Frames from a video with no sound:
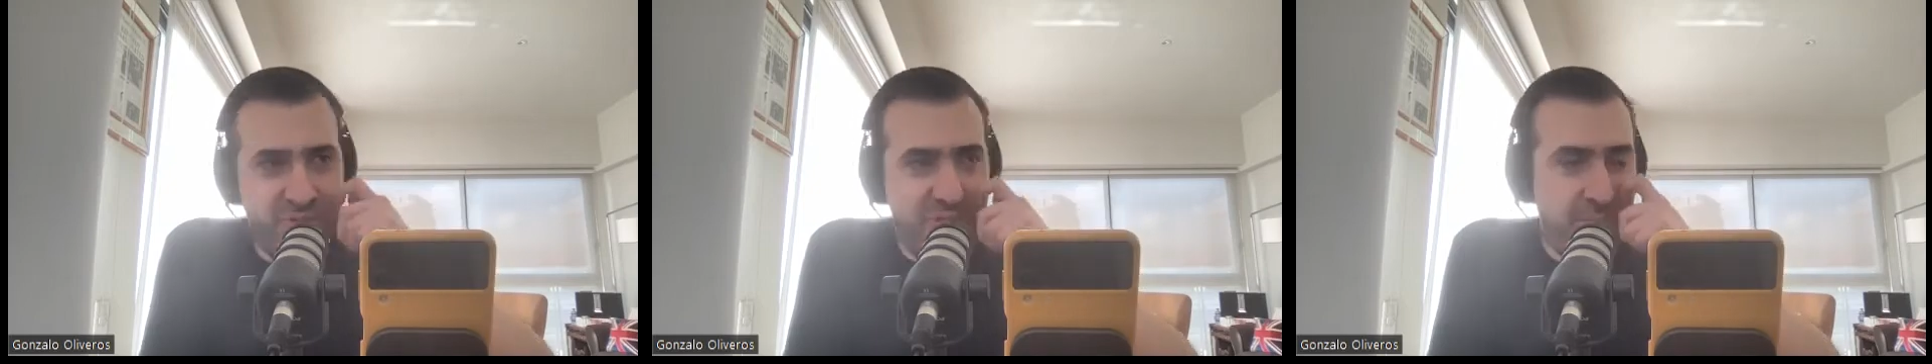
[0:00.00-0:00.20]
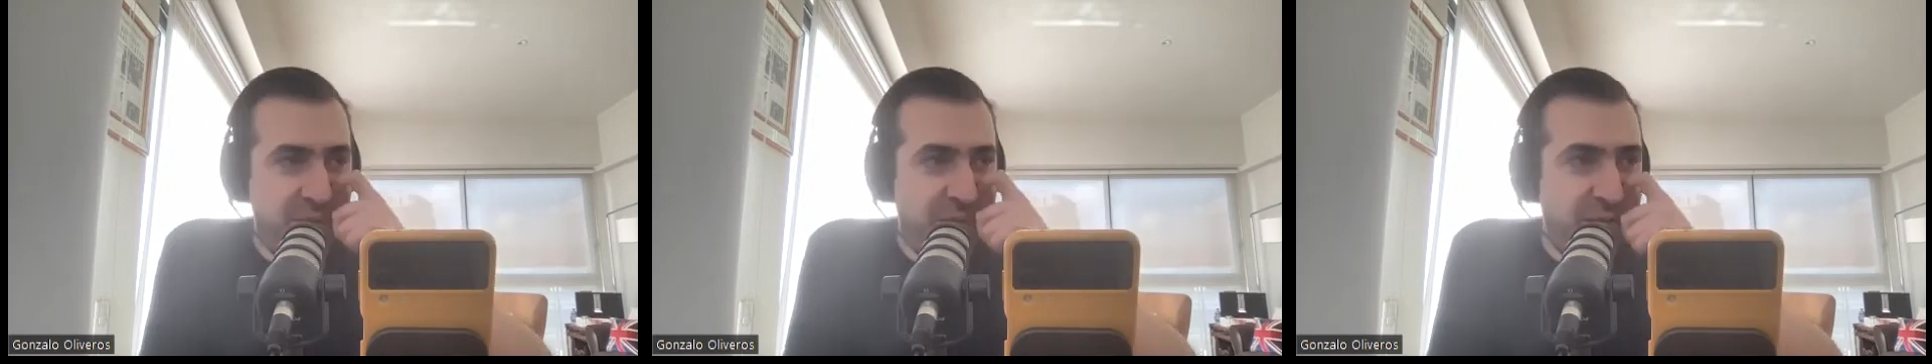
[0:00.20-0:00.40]

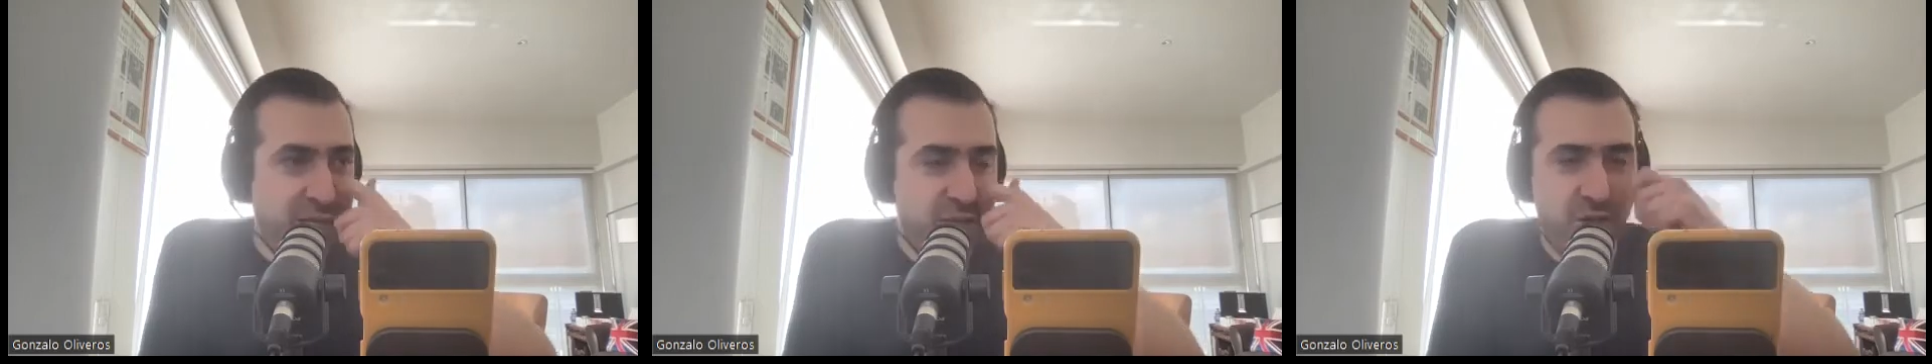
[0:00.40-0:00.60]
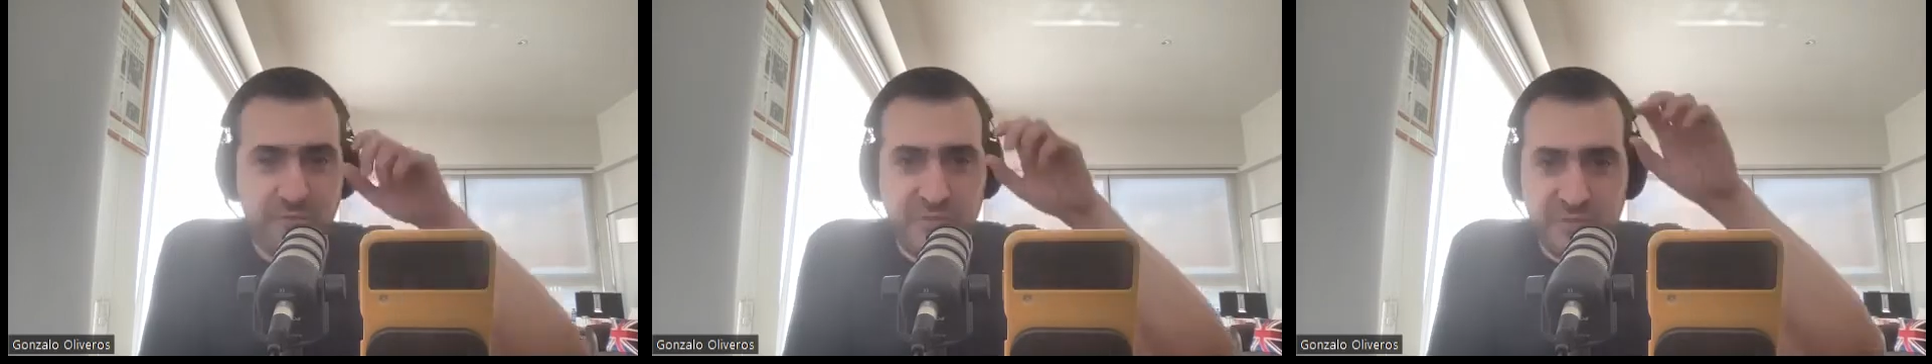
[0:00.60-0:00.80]
the
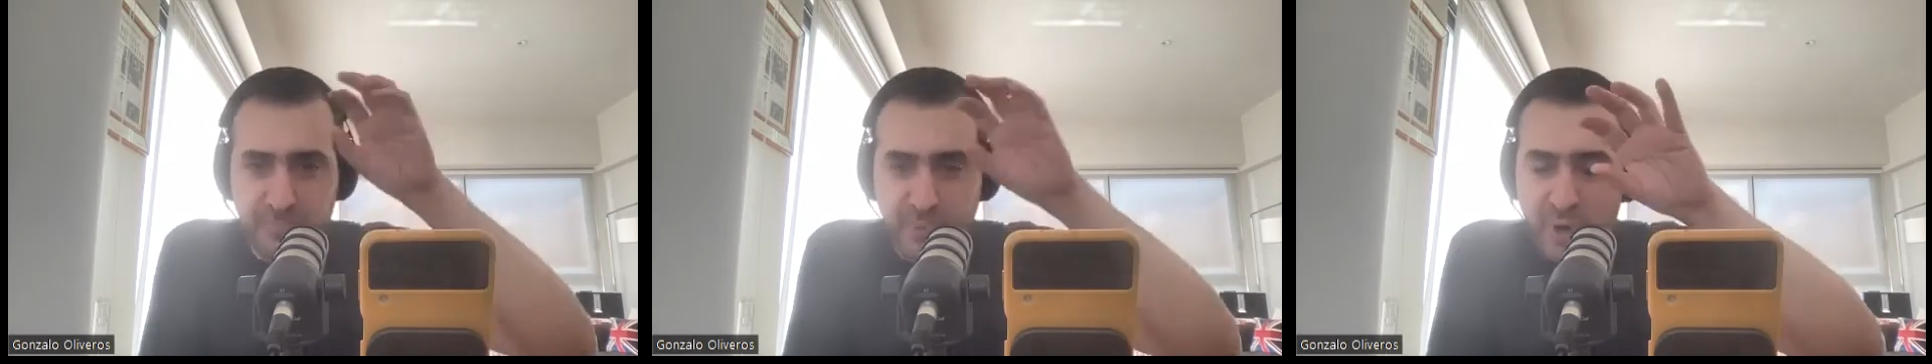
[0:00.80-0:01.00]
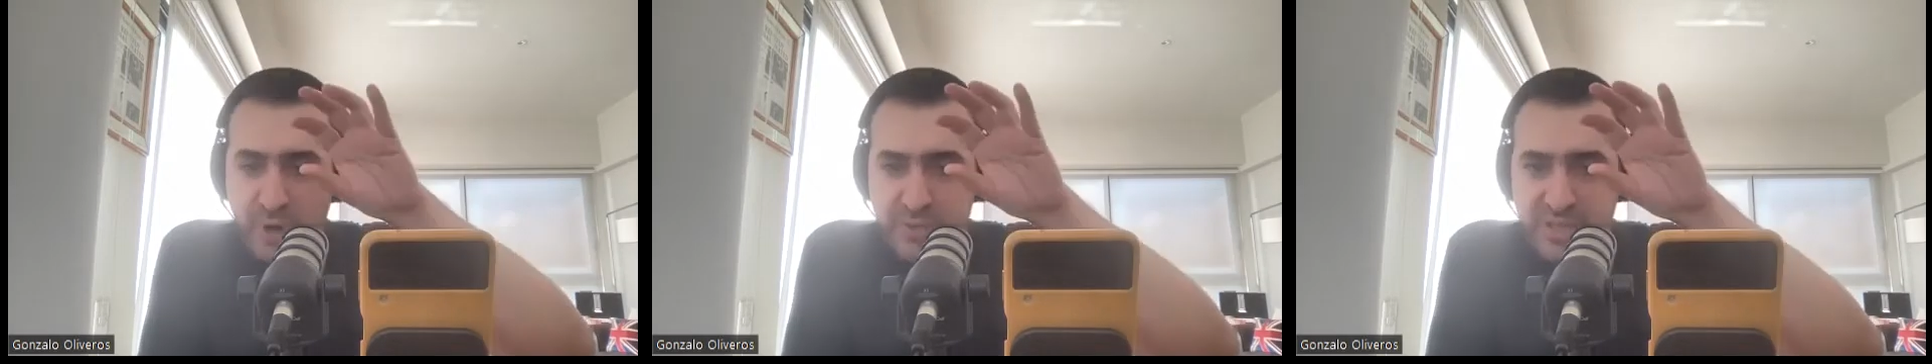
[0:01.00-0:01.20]
beginning of the
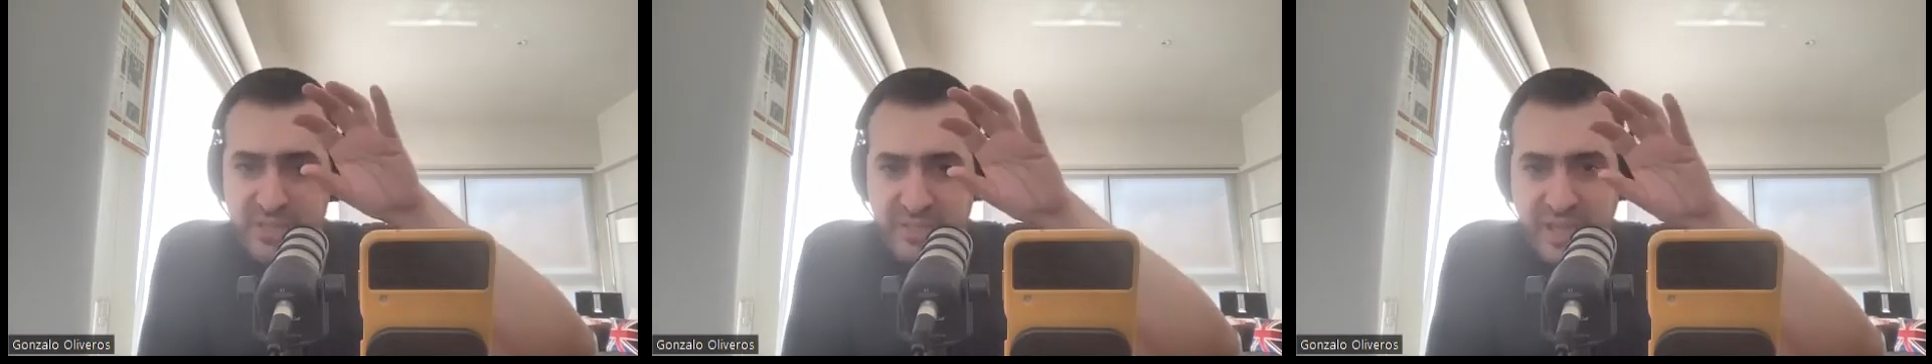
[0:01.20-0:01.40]
project